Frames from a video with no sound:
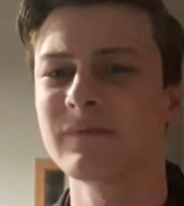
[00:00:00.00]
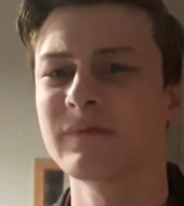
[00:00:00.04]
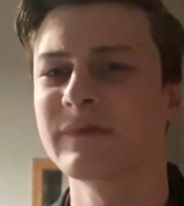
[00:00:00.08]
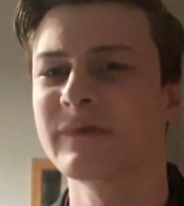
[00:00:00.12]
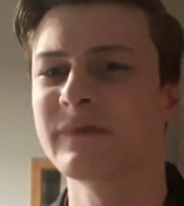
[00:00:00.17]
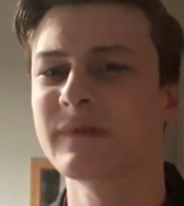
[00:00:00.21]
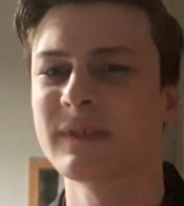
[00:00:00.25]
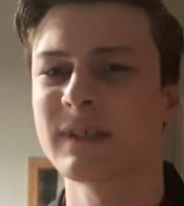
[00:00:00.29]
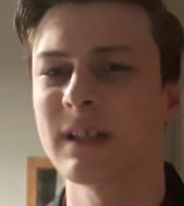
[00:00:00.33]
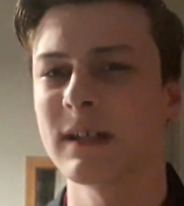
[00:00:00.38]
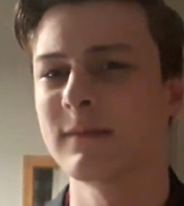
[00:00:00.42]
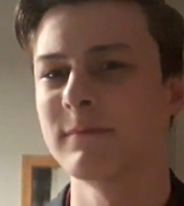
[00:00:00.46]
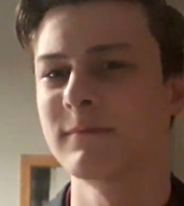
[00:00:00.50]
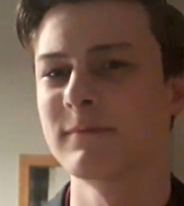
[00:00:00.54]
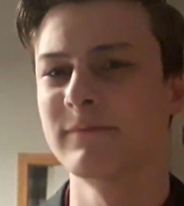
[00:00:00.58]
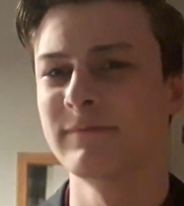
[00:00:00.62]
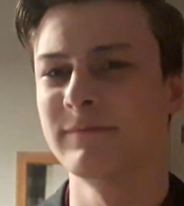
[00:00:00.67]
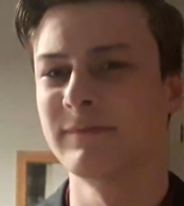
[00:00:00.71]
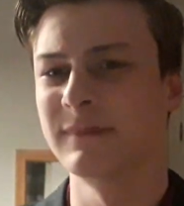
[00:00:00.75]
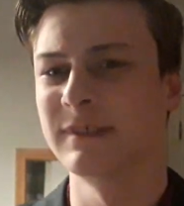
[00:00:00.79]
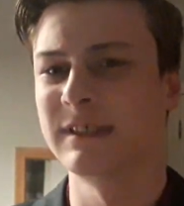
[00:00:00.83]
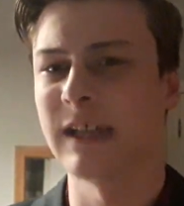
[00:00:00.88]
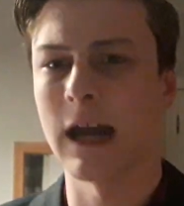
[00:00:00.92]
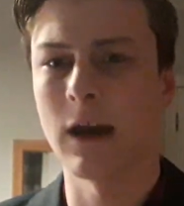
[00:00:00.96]

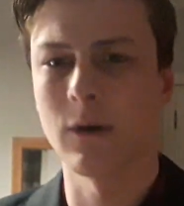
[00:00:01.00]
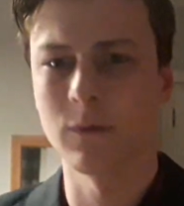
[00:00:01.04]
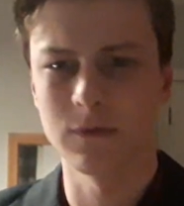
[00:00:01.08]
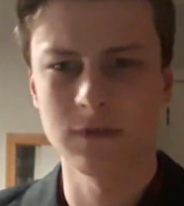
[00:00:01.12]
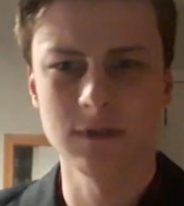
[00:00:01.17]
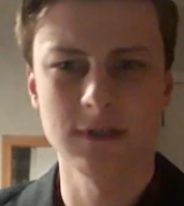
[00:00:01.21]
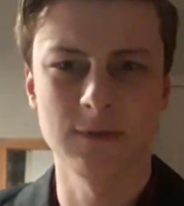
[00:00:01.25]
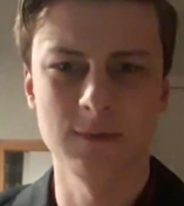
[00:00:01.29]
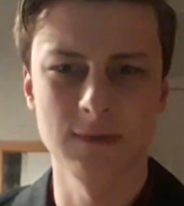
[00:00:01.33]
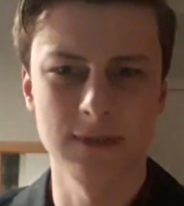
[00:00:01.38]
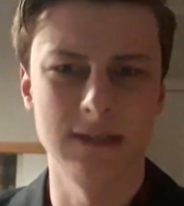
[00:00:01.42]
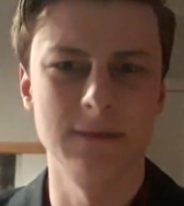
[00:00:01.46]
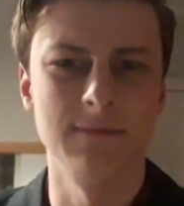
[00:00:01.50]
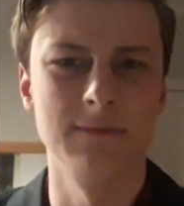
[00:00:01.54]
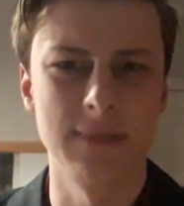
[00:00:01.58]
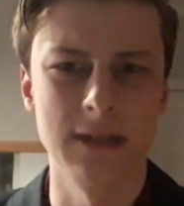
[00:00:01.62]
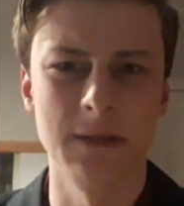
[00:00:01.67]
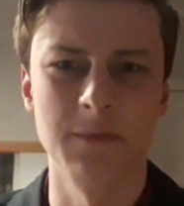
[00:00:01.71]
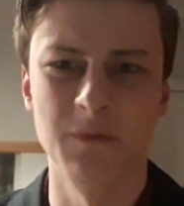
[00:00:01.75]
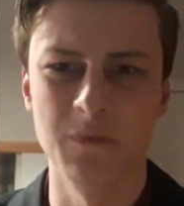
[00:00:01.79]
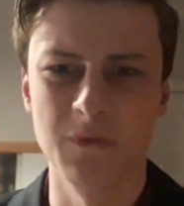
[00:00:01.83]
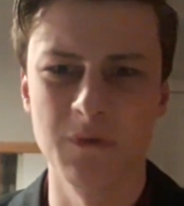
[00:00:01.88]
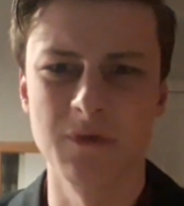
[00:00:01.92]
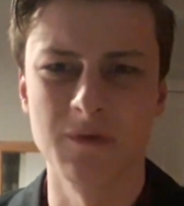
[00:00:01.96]
some doubts within
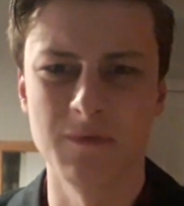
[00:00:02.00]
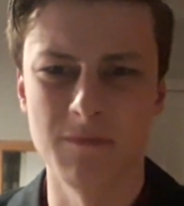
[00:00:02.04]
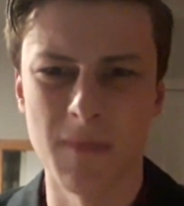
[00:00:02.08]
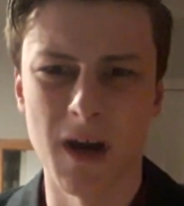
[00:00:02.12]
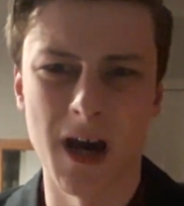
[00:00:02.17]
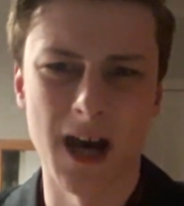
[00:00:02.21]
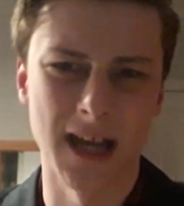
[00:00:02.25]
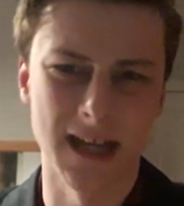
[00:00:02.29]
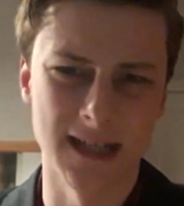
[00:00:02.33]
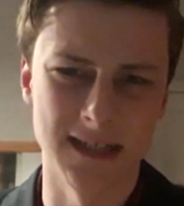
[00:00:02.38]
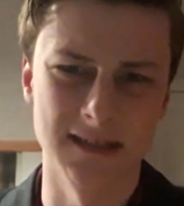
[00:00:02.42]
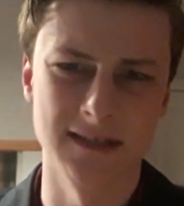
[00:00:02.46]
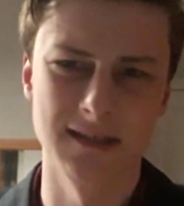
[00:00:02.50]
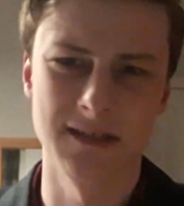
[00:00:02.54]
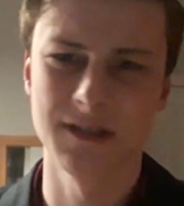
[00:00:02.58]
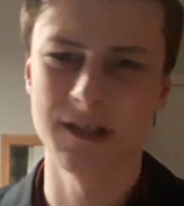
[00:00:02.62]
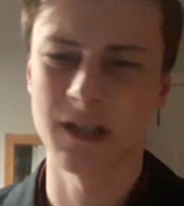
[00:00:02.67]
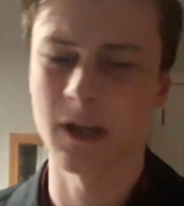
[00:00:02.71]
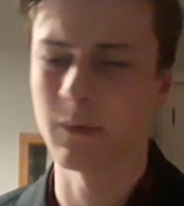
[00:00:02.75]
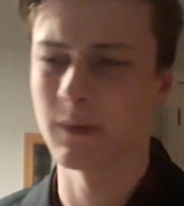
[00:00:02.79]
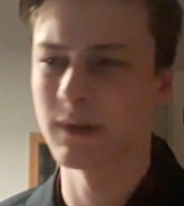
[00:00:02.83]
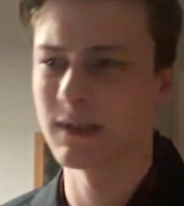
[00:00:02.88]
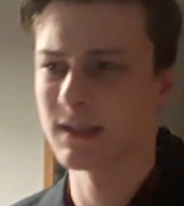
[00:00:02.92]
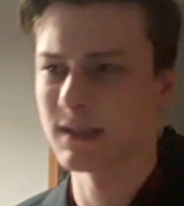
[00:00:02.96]
people's minds,
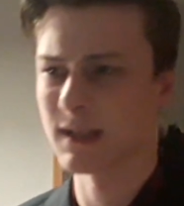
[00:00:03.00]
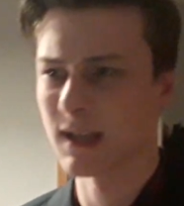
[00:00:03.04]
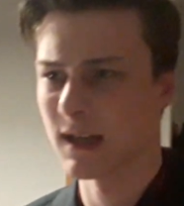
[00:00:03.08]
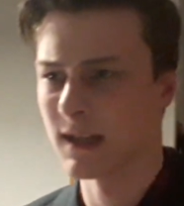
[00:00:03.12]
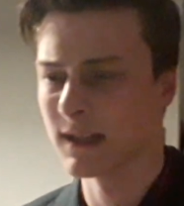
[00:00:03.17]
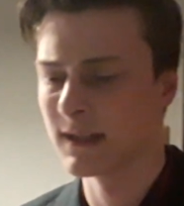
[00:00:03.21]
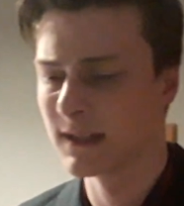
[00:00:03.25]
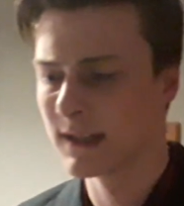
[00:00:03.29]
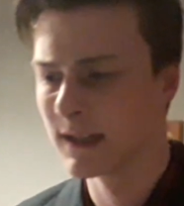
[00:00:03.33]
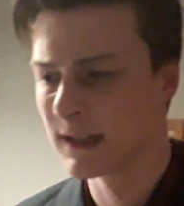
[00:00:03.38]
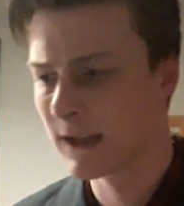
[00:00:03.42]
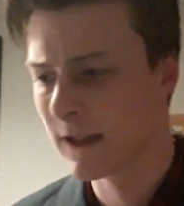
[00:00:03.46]
shall we say.